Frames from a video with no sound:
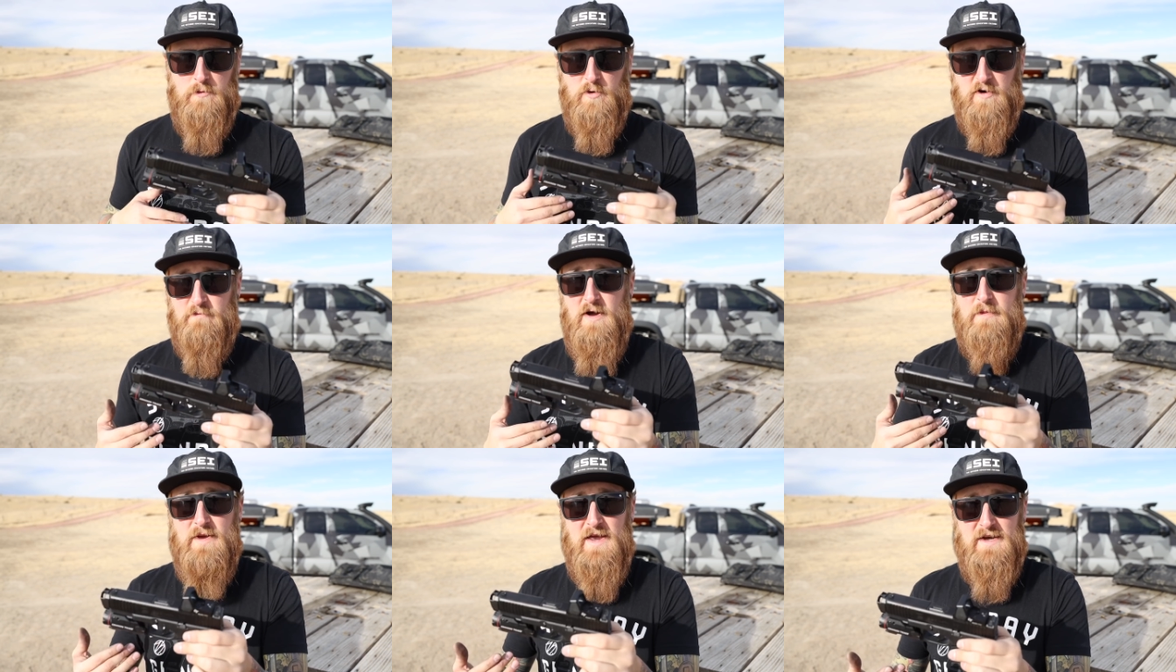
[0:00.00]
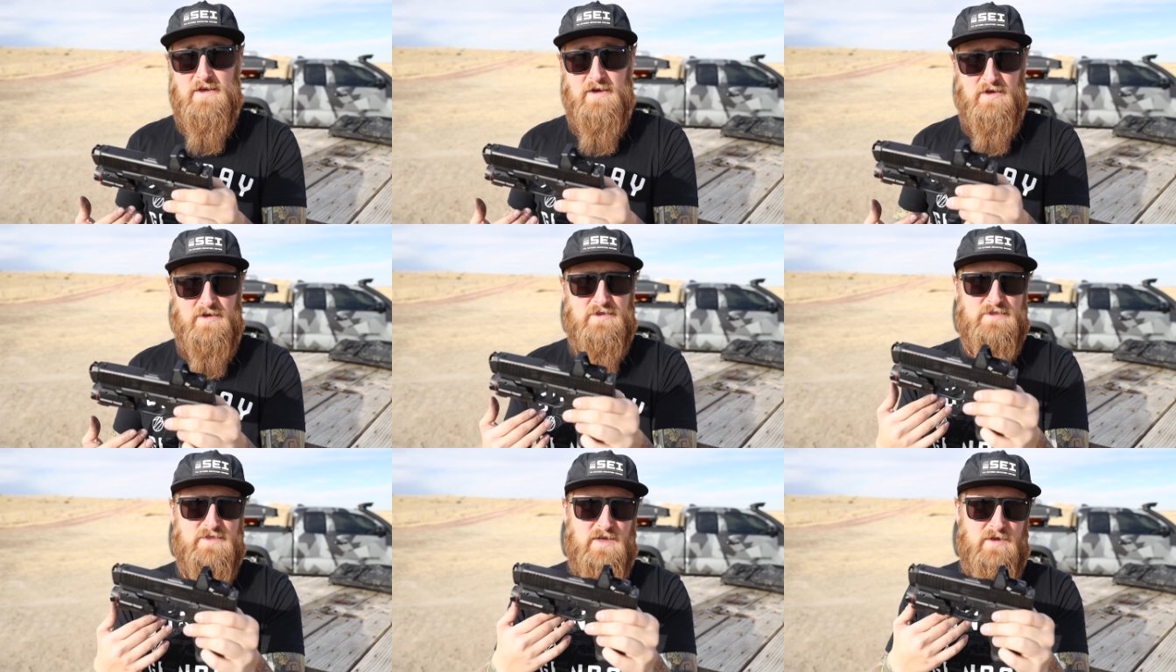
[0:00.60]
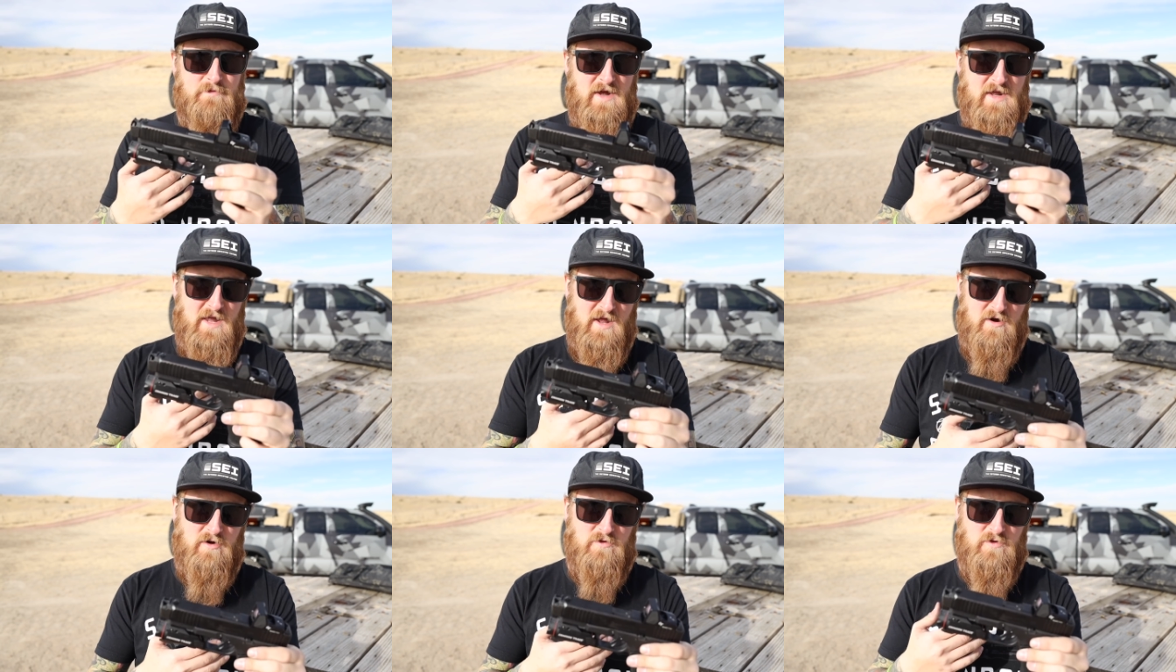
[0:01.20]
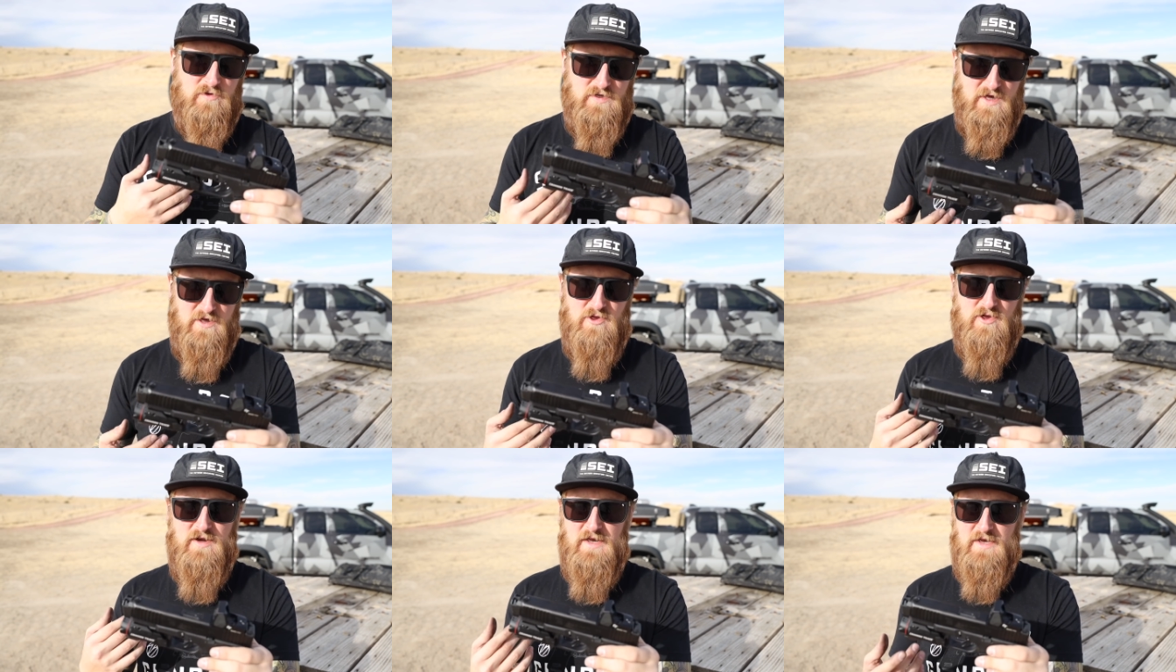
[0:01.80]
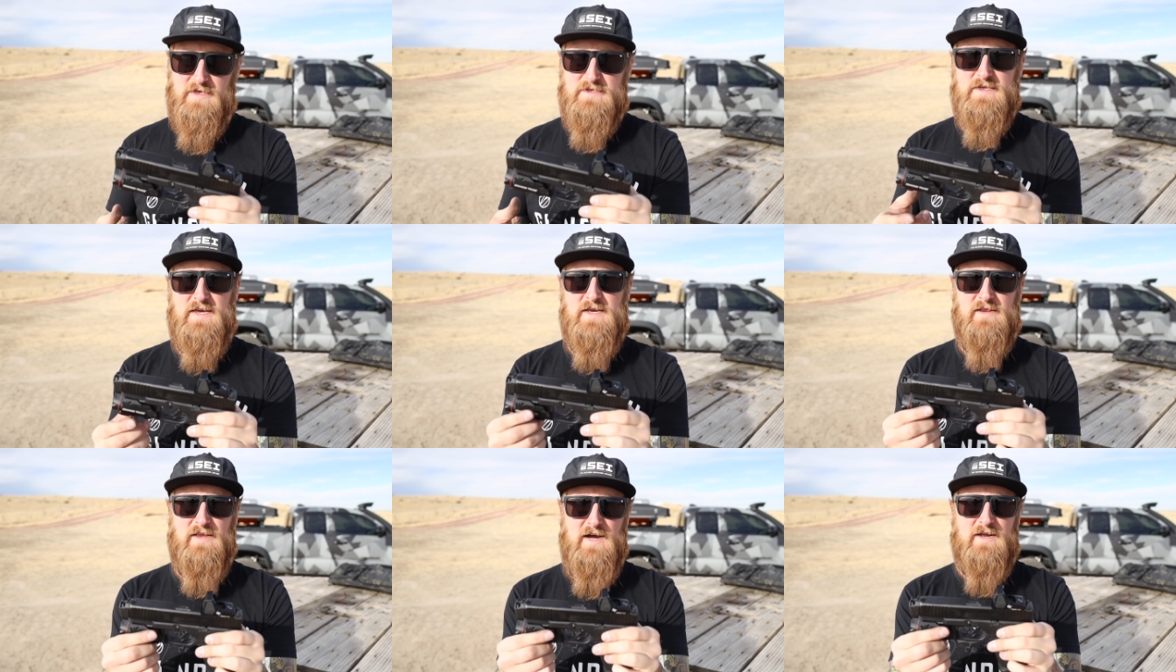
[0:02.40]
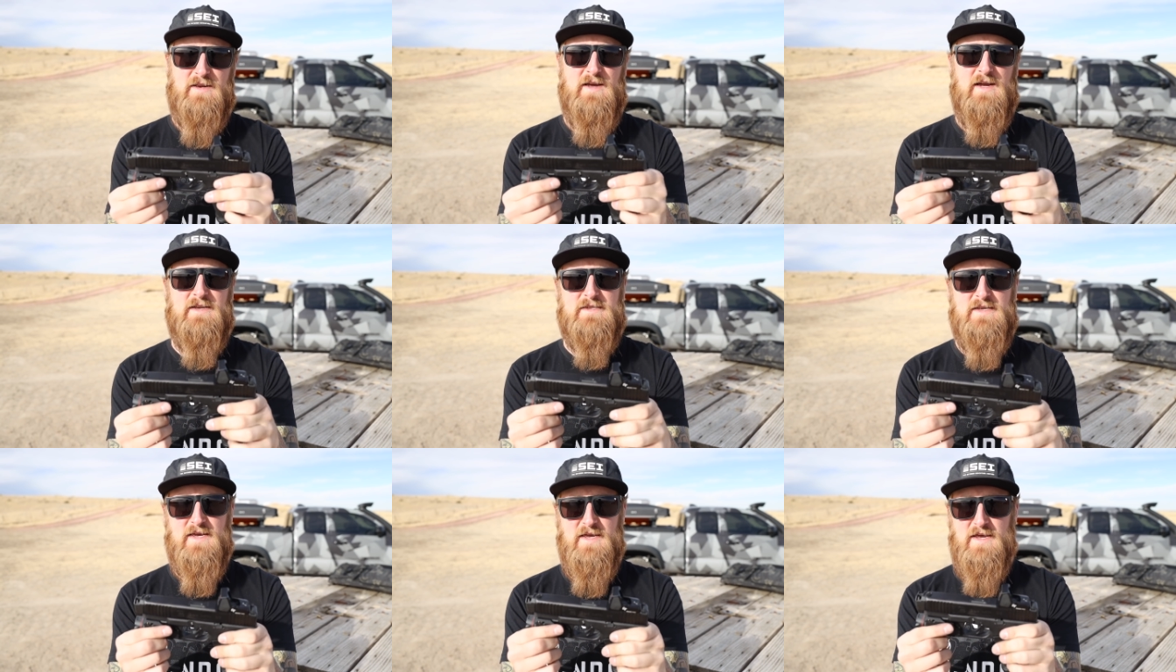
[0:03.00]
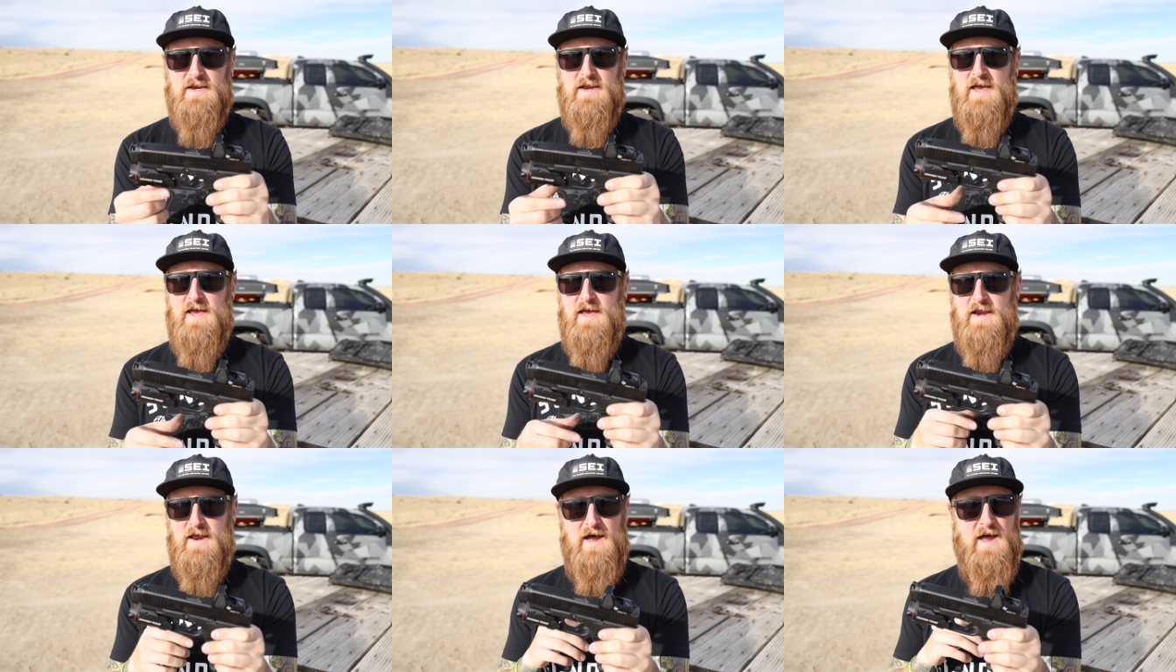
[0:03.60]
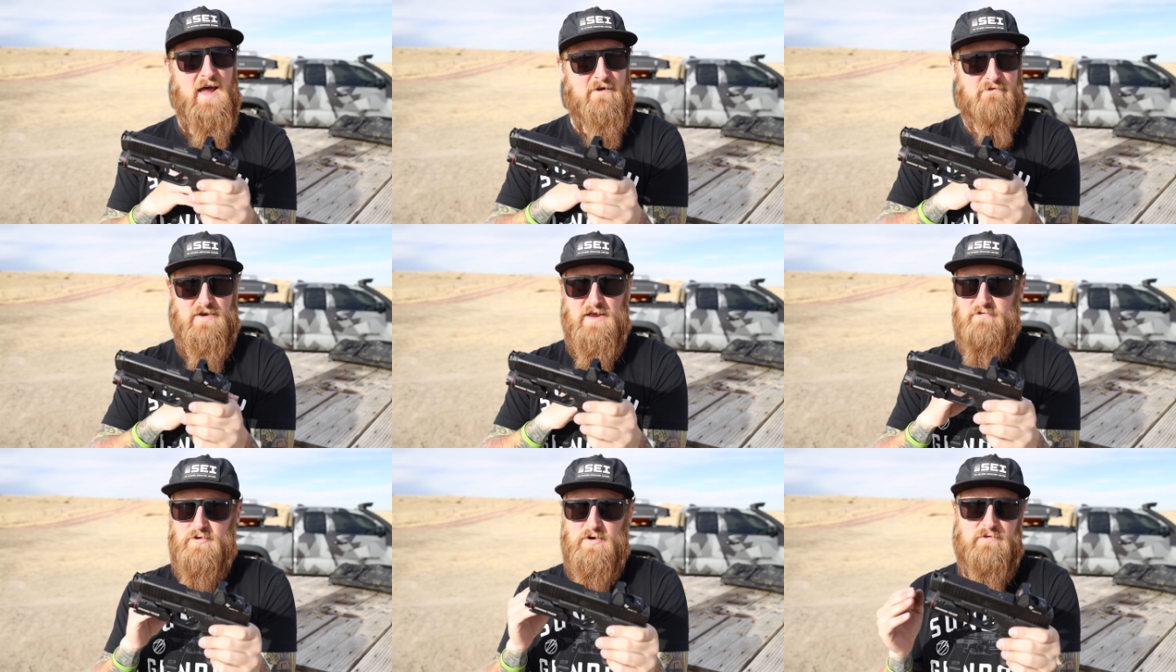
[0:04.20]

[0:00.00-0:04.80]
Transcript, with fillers: One of my main guns in my carry rotation is a Glock 19 and I have never